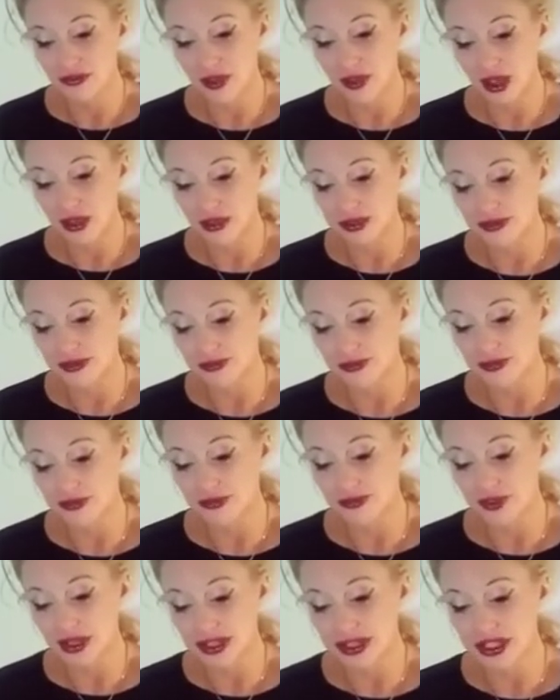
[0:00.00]
an
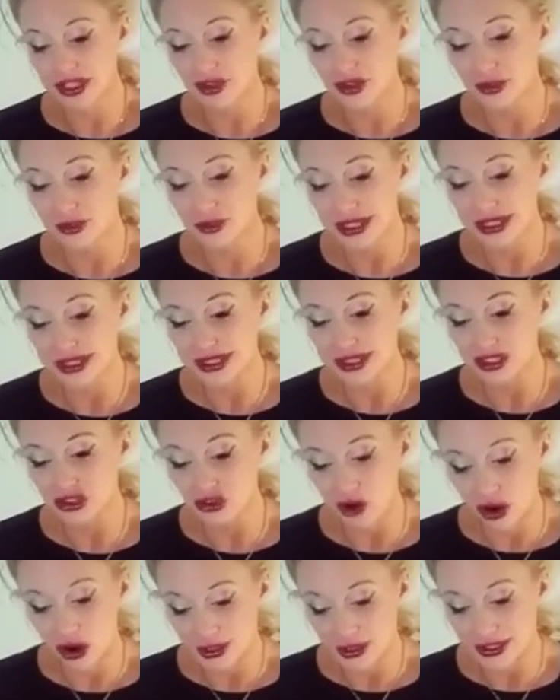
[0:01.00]
extremely
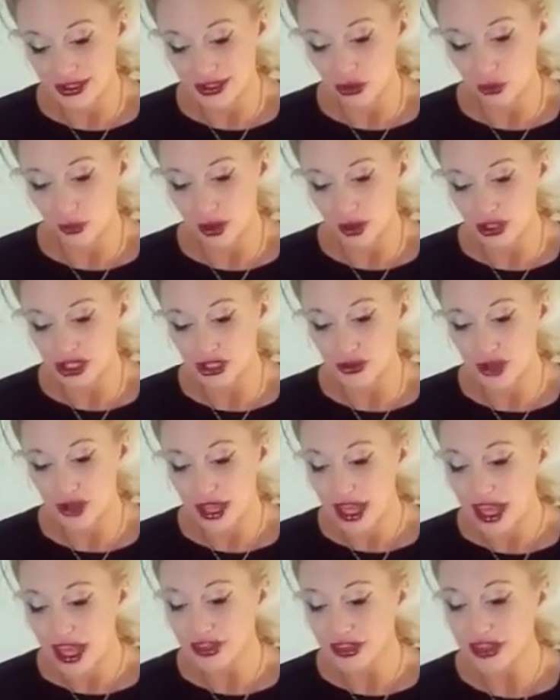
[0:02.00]
strong soul bond to you.
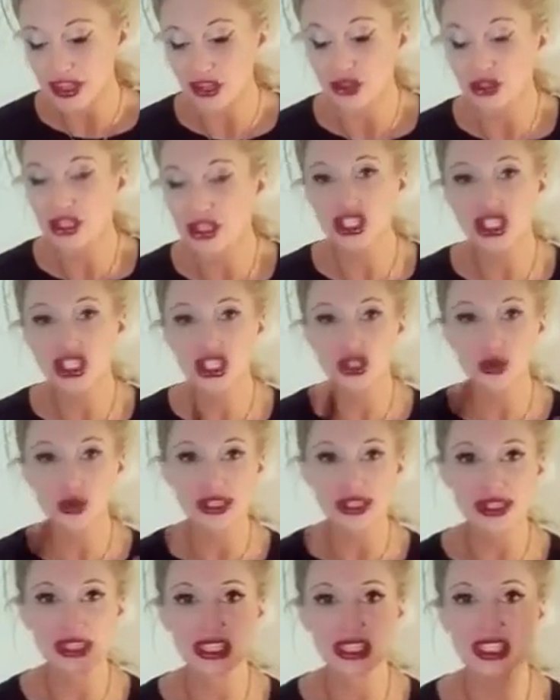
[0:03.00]
They look at you
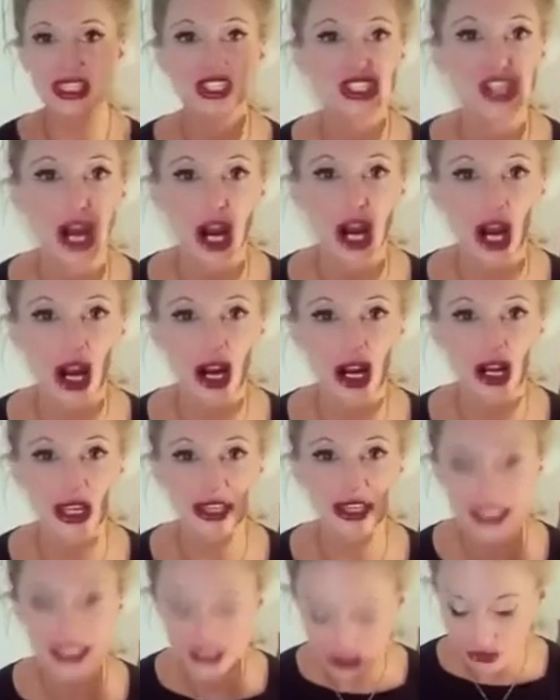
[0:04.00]
as the star.
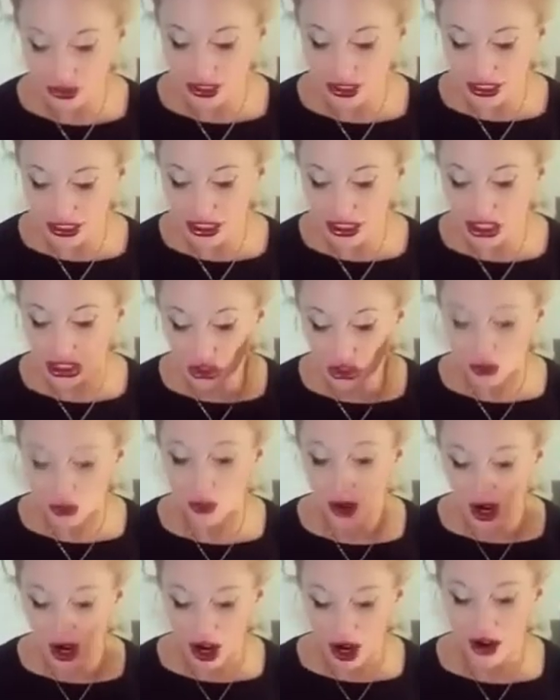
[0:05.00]
Literally, you
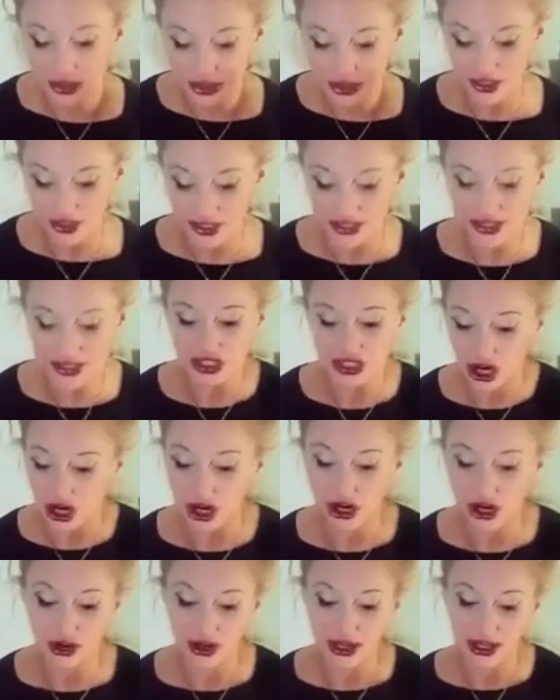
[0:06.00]
are the
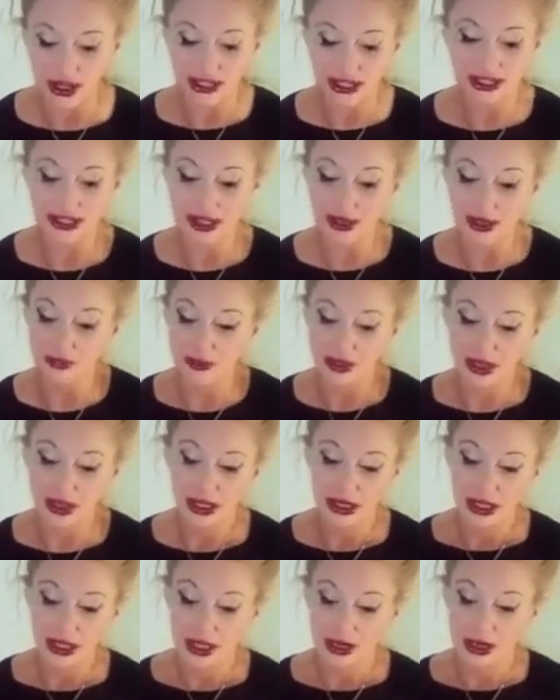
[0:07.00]
star to them
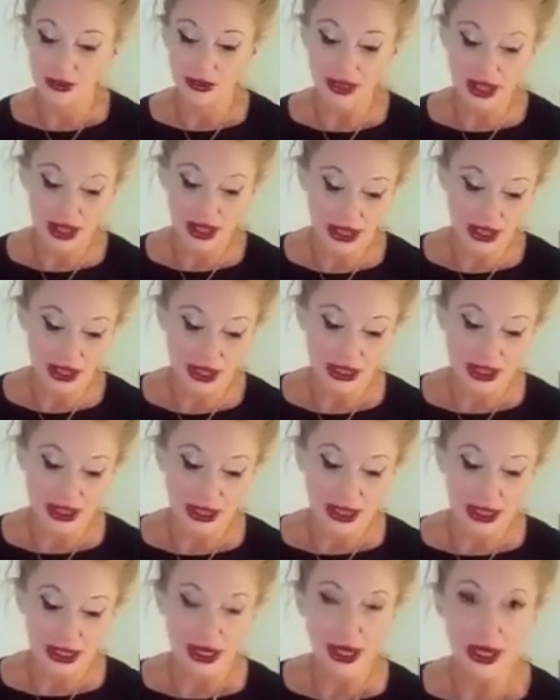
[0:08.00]
okay?
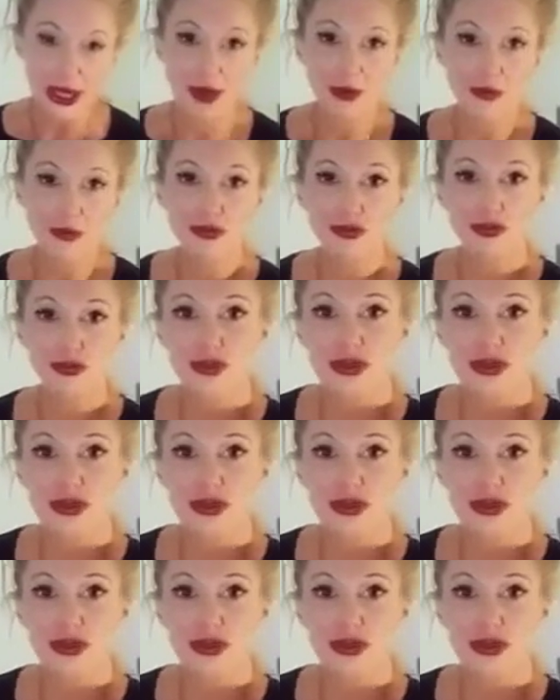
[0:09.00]
Um,